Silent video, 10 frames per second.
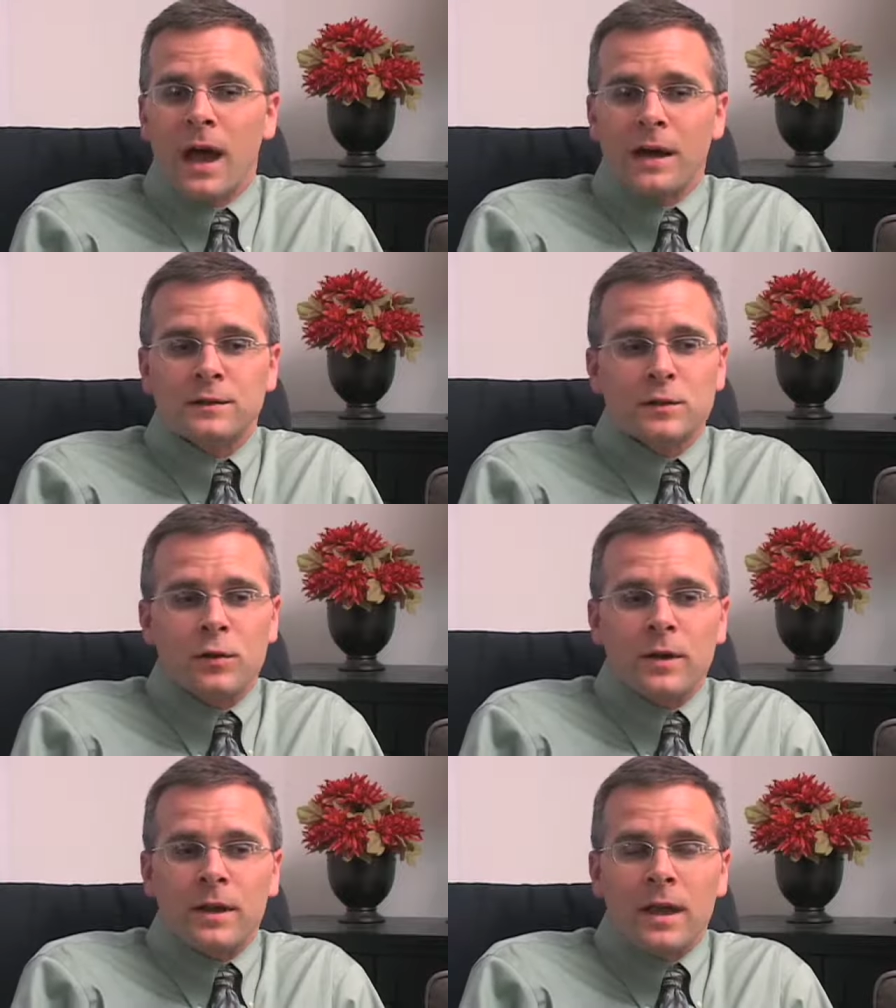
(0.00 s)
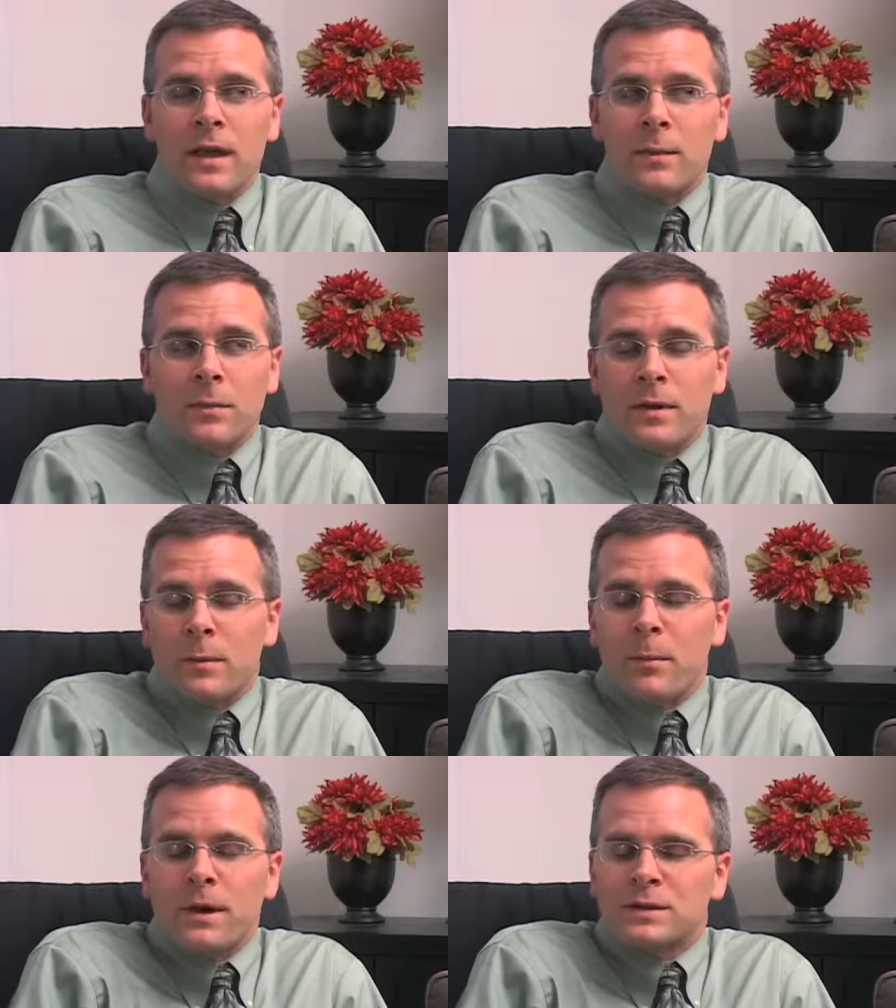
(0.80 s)
I certainly am in
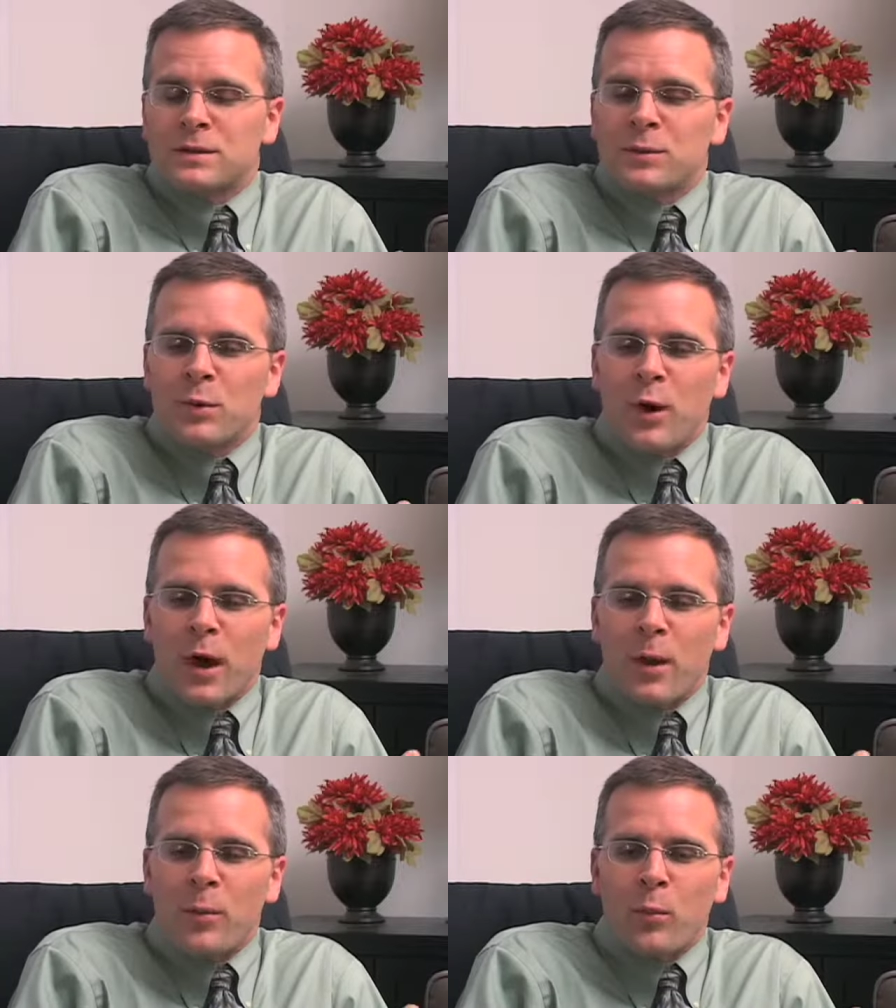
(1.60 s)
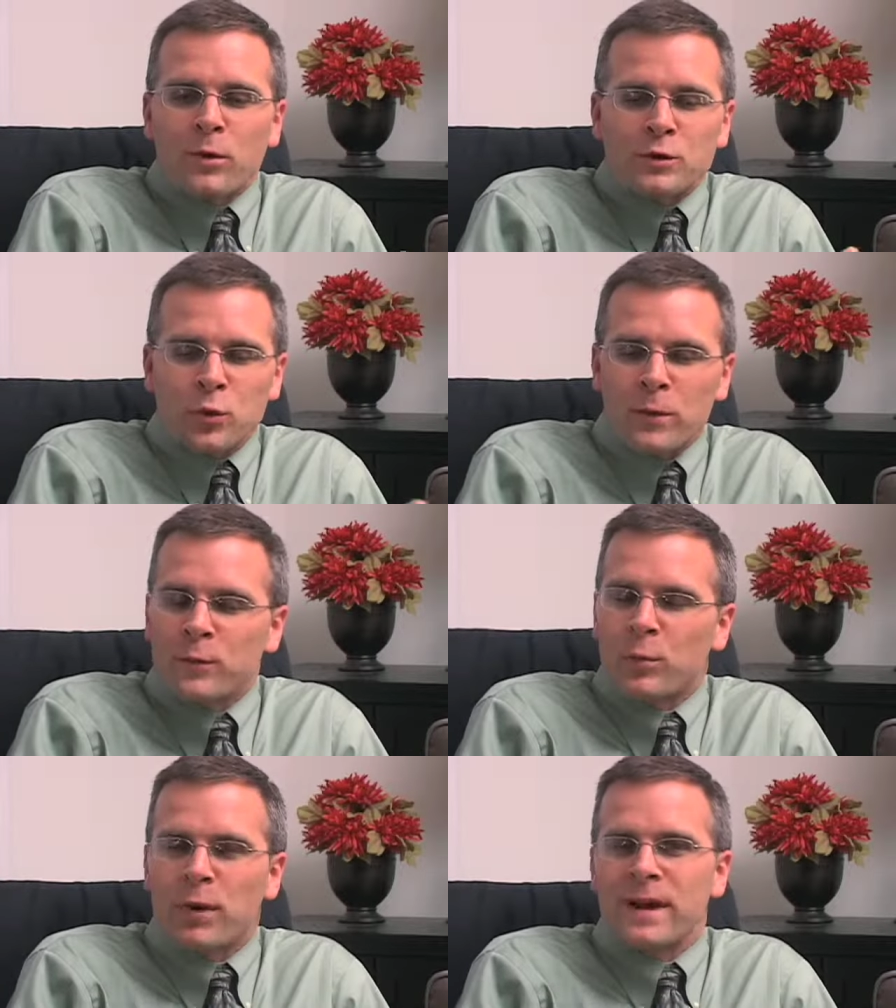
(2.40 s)
a much uh, more
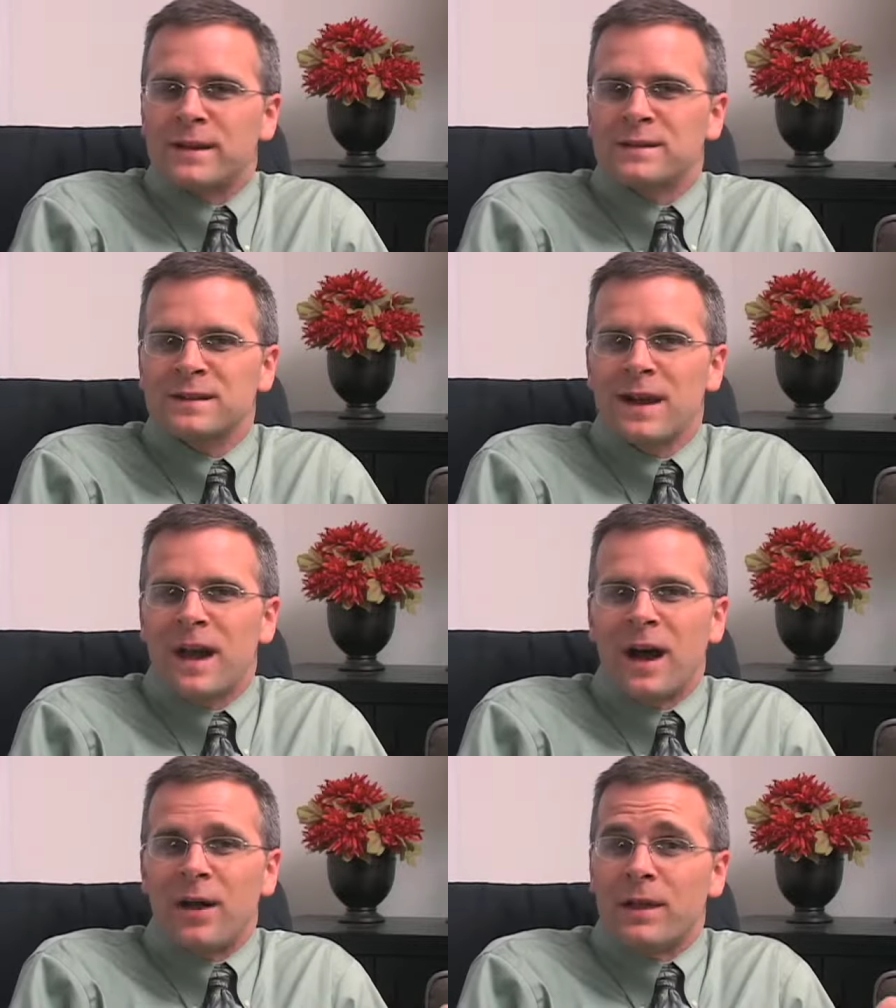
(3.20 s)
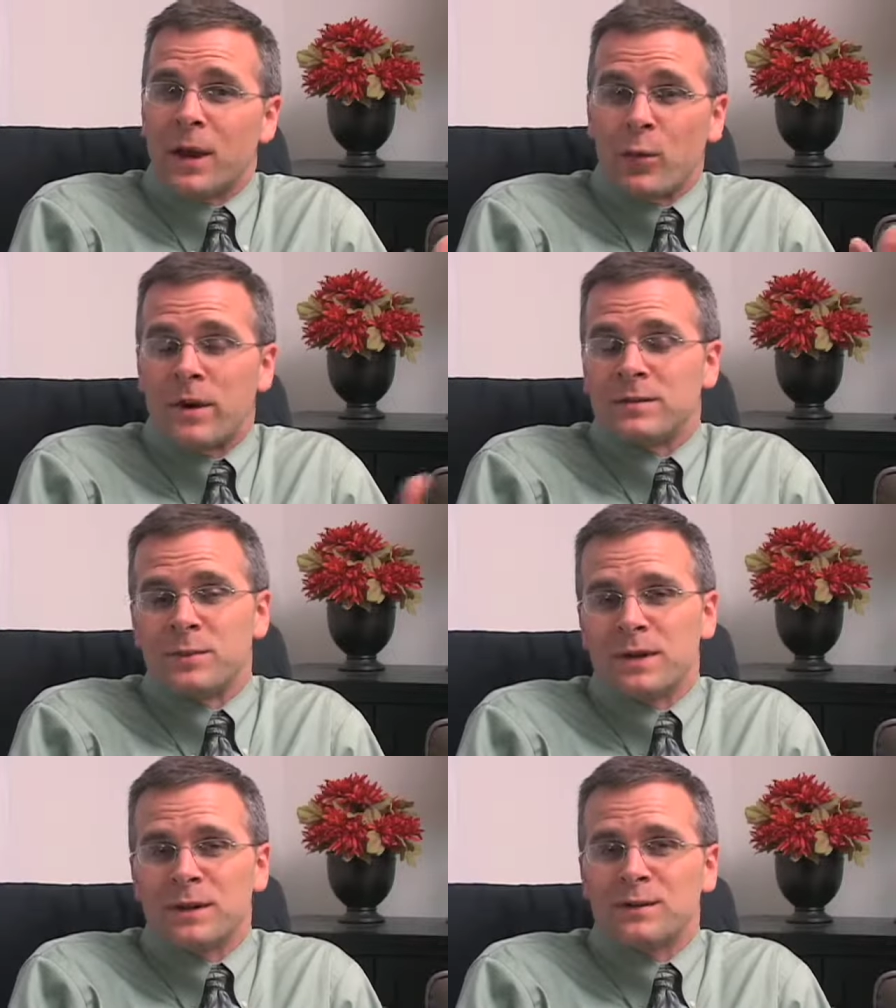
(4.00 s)
joyful place uh, than I was
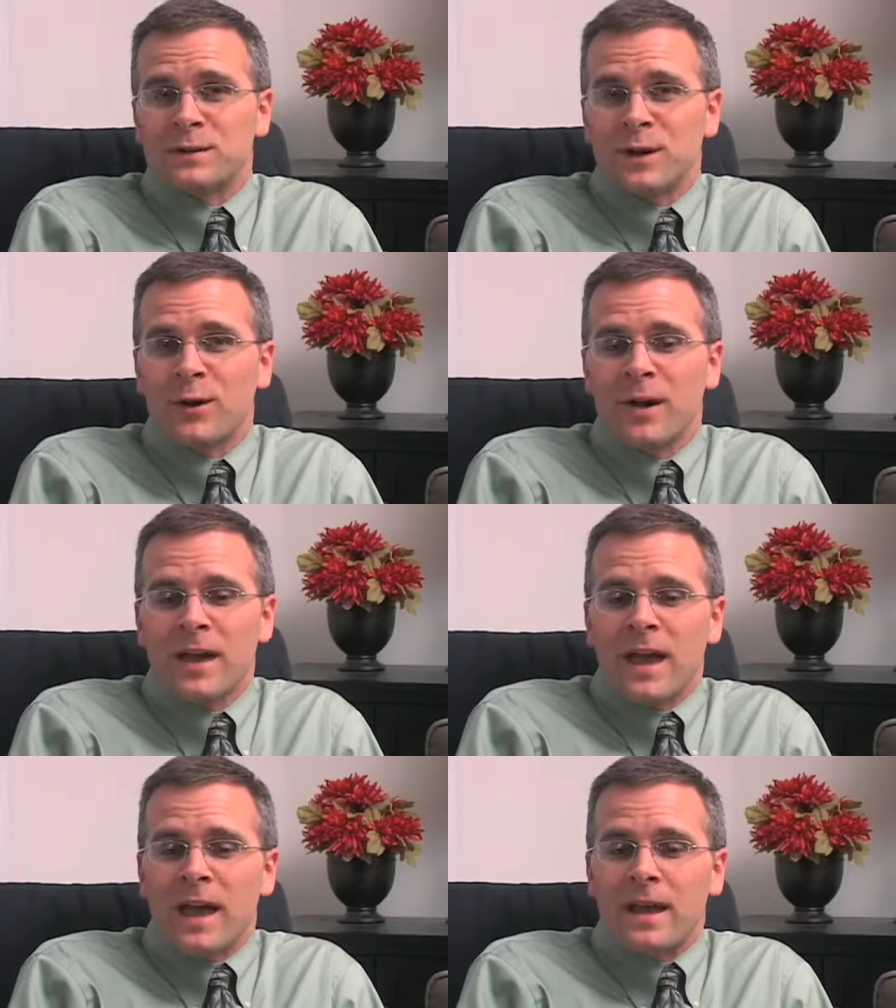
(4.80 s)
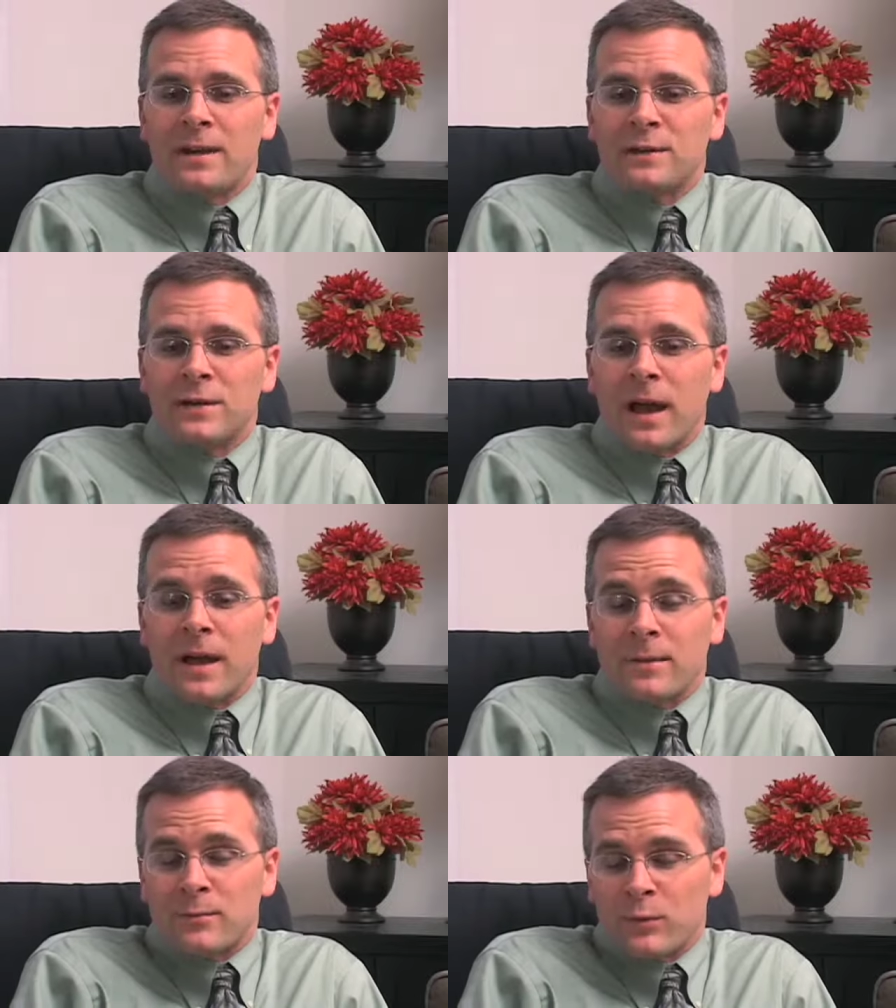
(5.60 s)
many years ago, and
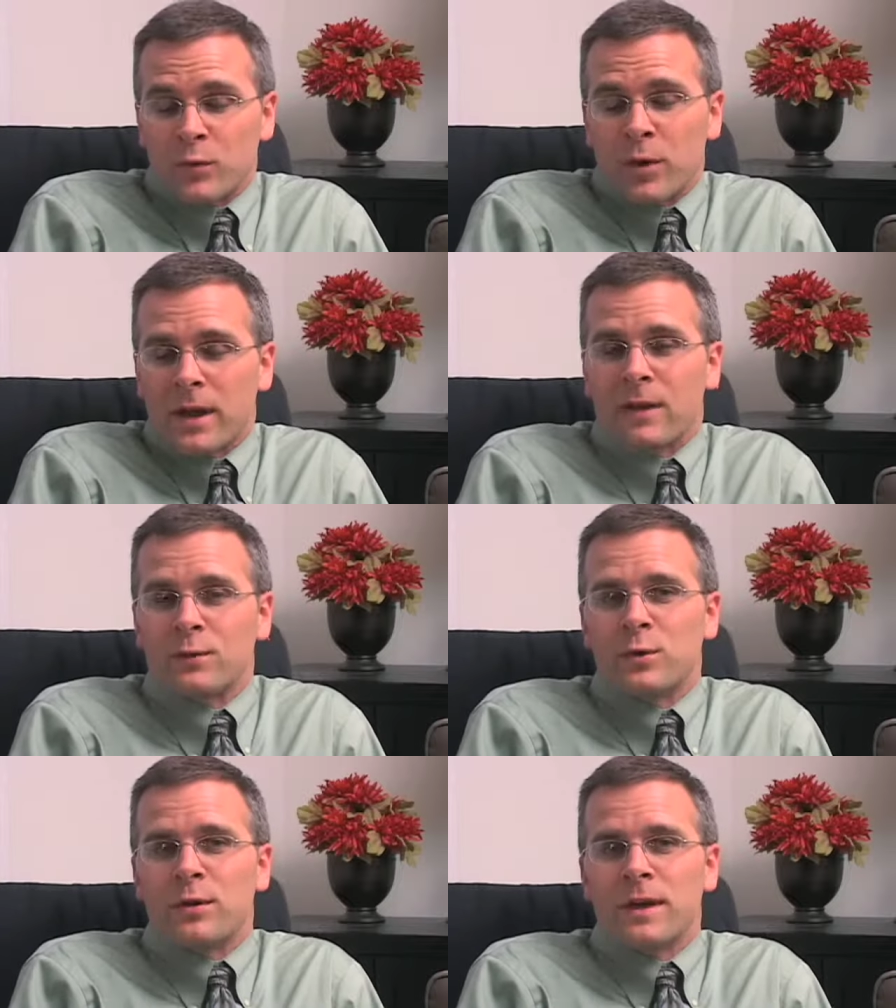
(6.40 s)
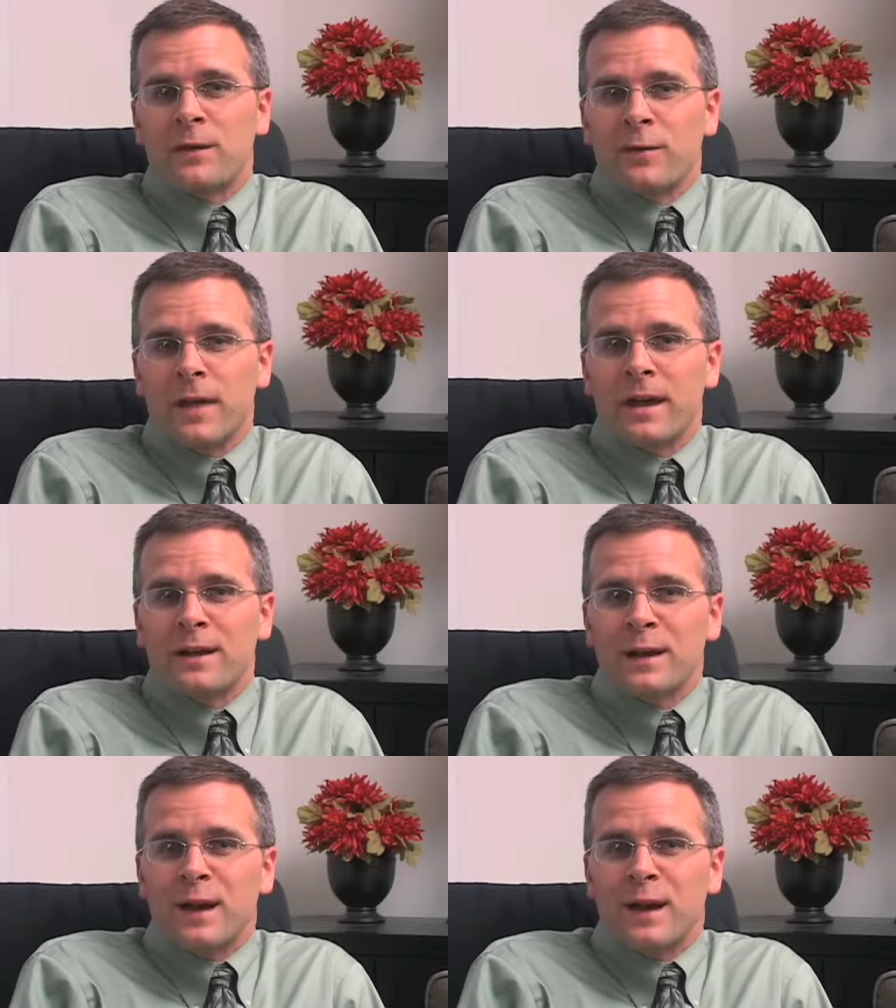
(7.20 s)
I really have you to thank for that.